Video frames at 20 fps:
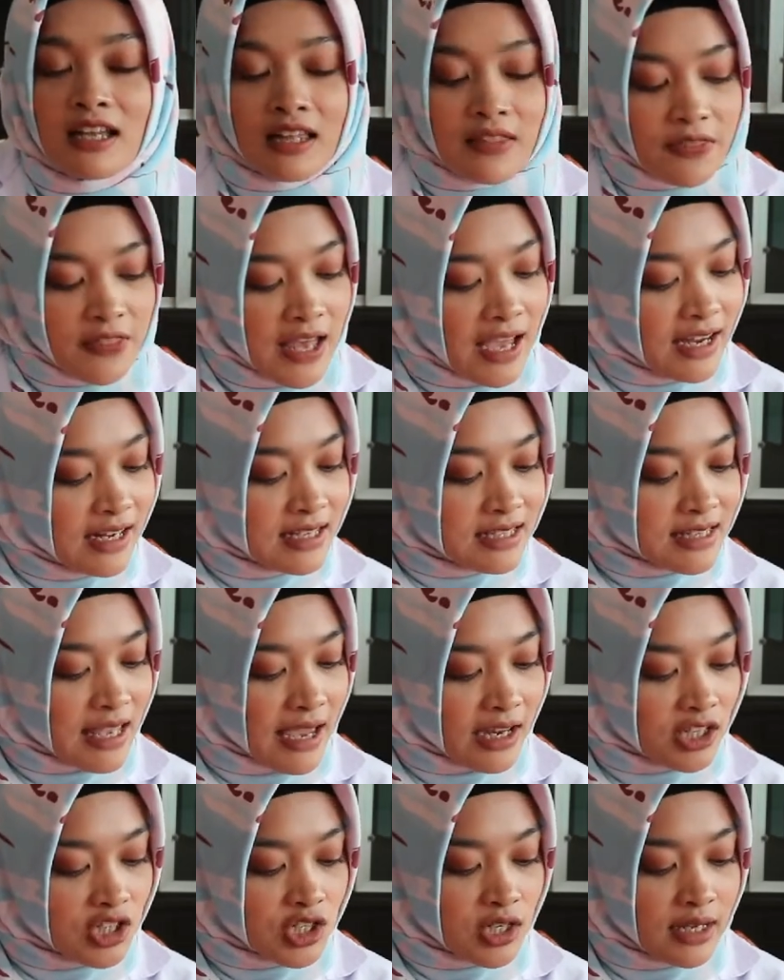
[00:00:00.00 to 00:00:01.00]
That is
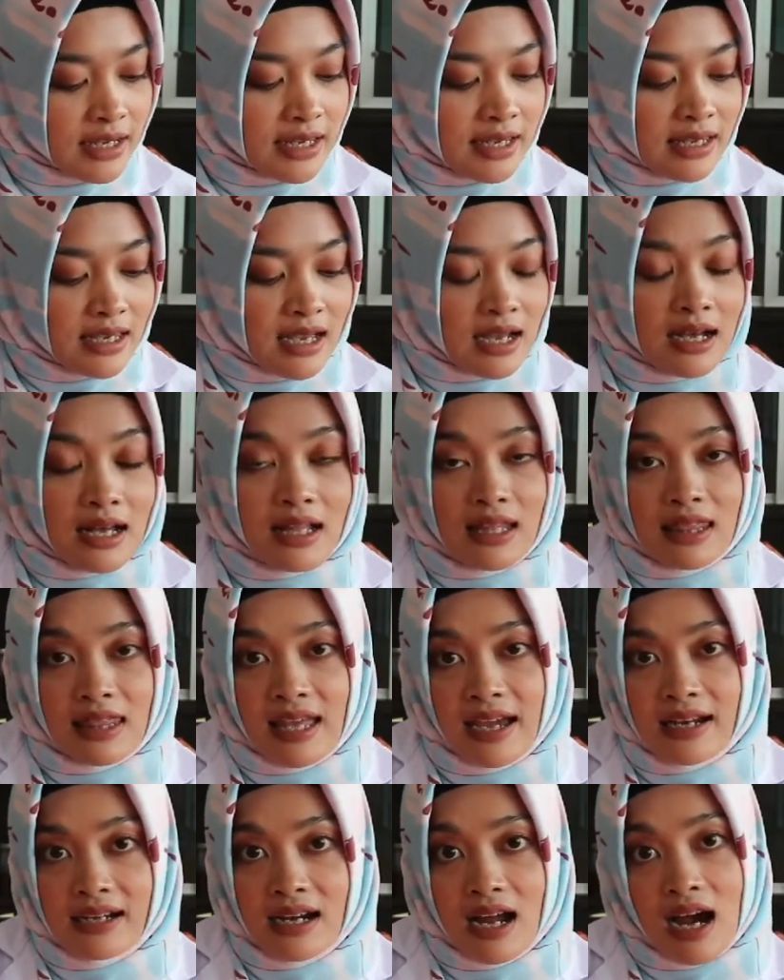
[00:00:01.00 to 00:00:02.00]
actually a
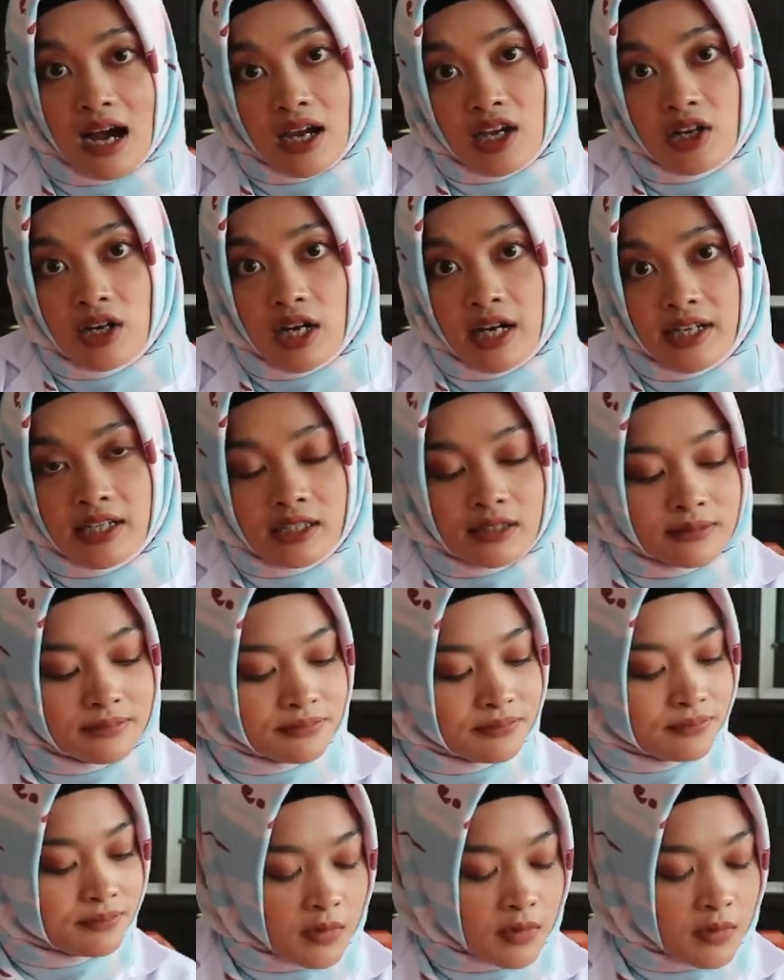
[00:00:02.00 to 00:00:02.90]
lead iodide.